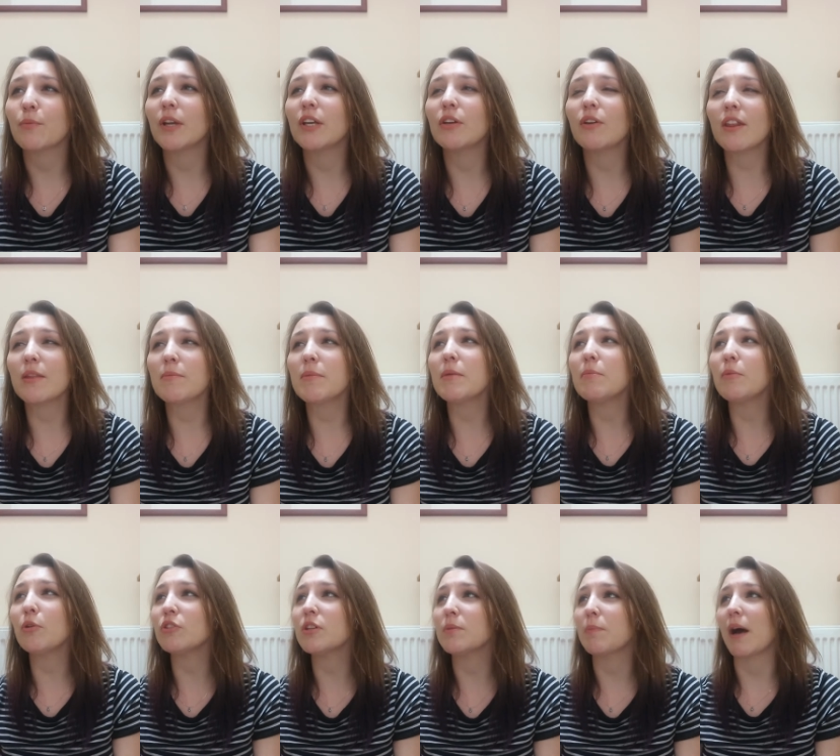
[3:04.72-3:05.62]
When you get them in the
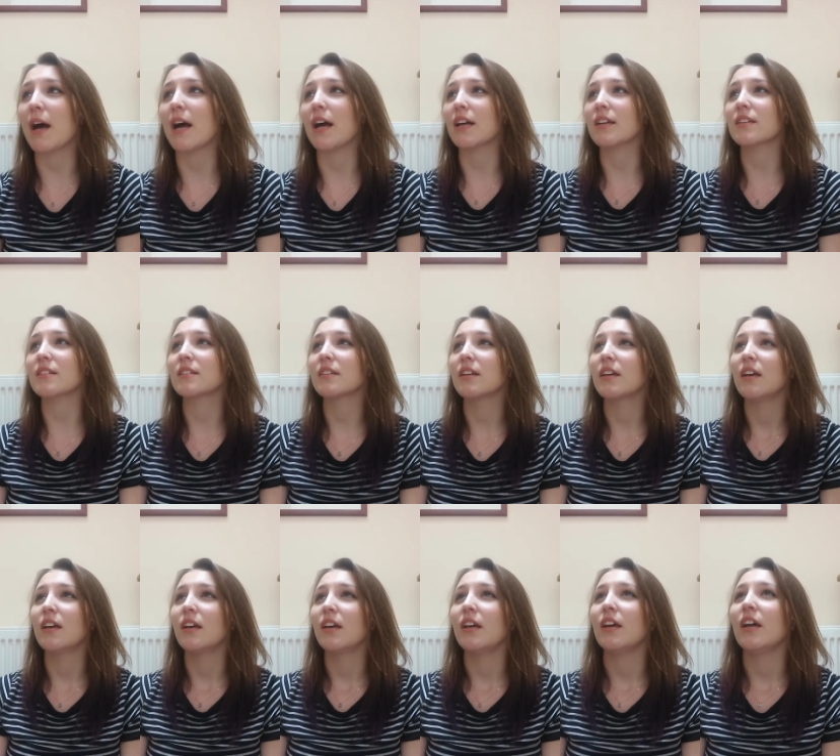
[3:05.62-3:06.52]
multi-packs,
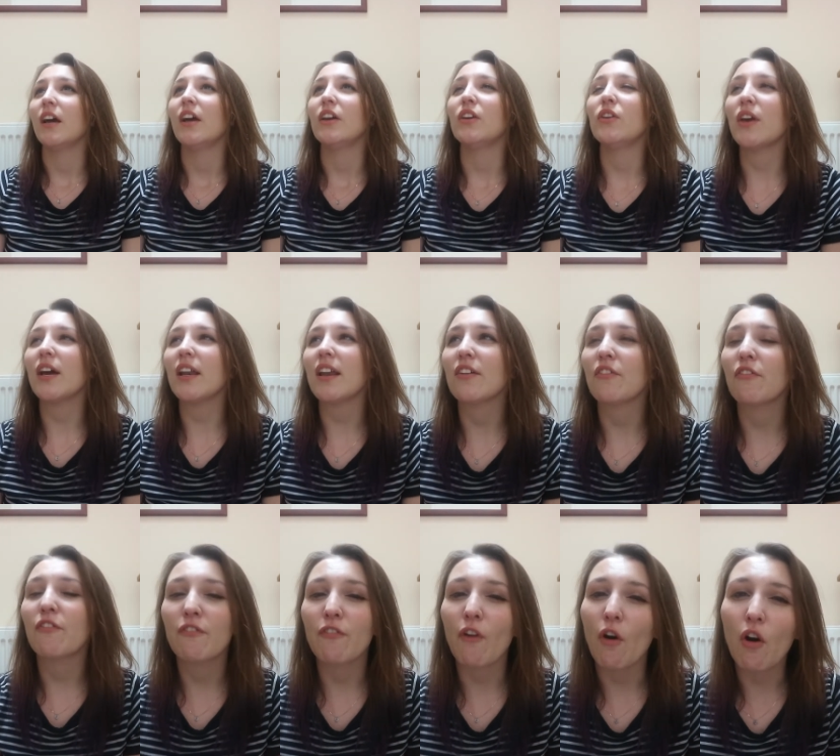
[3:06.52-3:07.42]
you get like
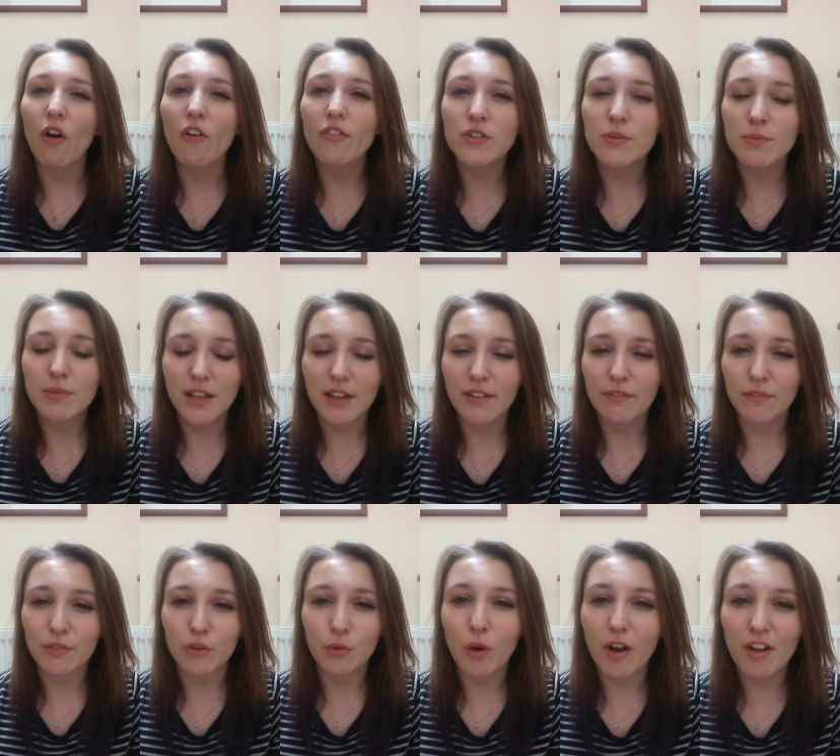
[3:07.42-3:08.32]
four for something like
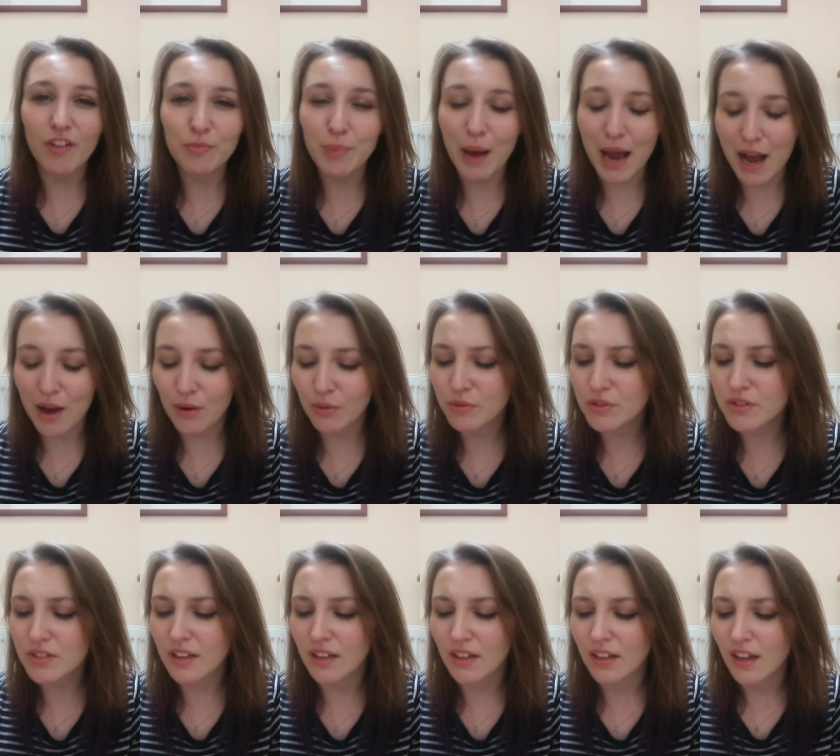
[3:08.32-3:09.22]

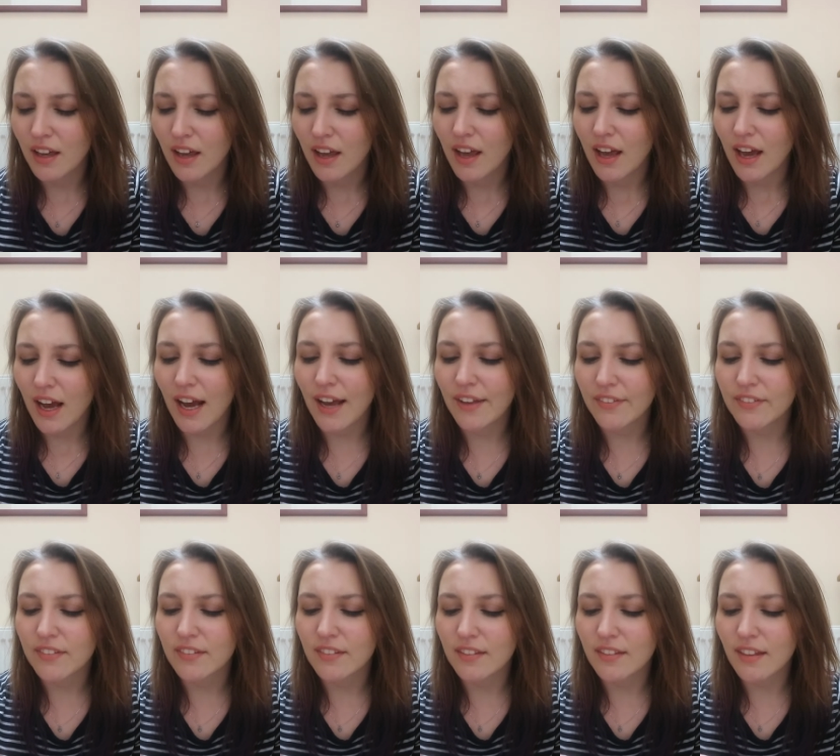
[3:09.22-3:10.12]
£12,
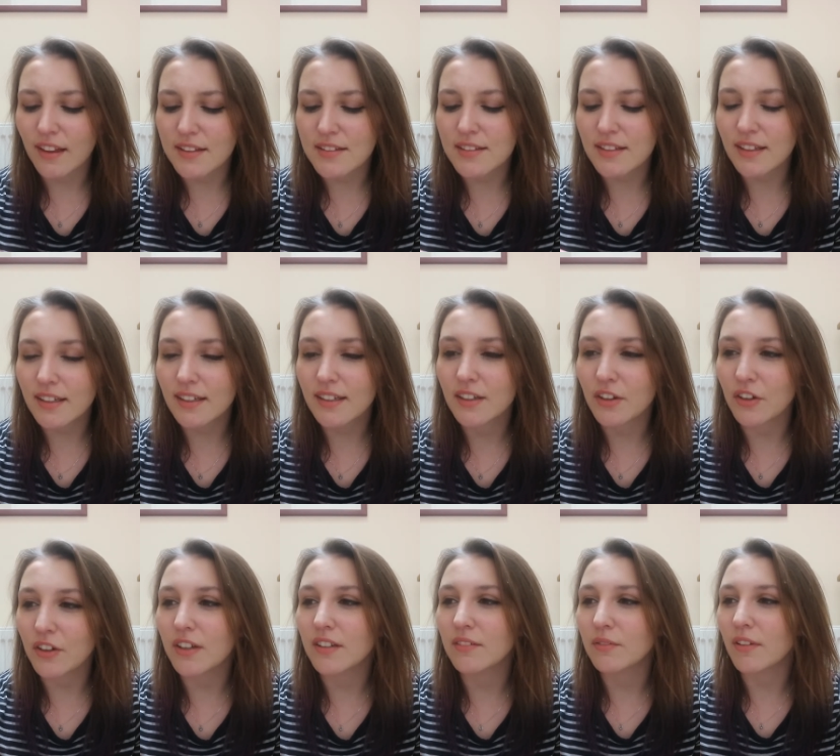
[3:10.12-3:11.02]
and that's like
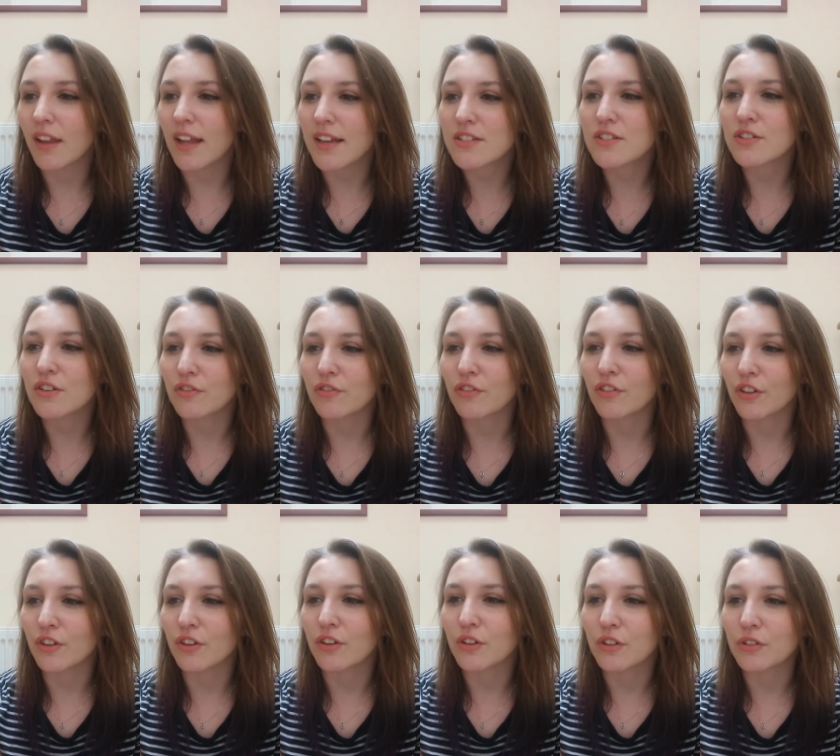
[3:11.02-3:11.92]
gonna last you
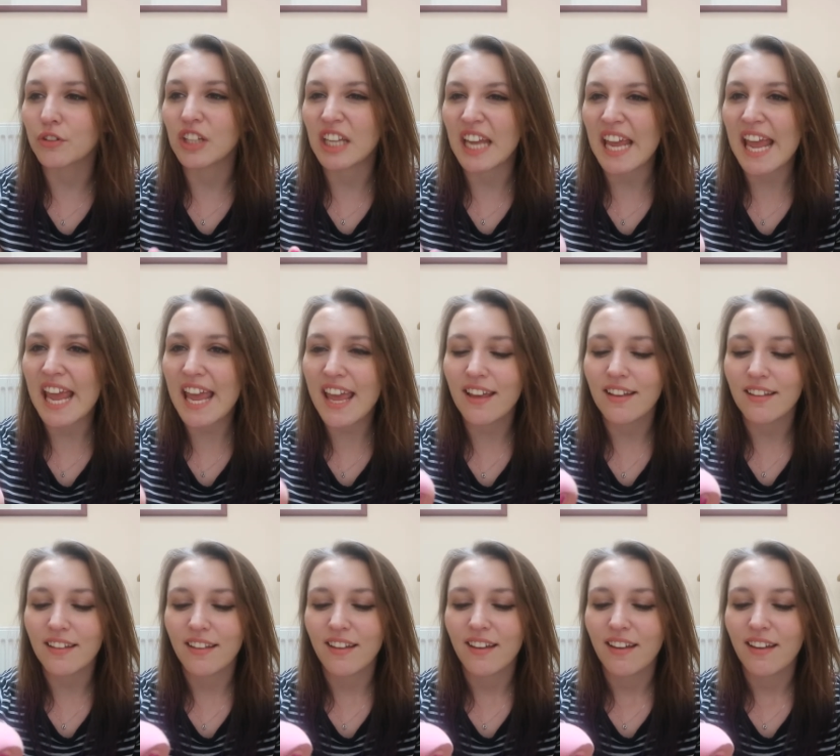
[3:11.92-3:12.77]
for a good year.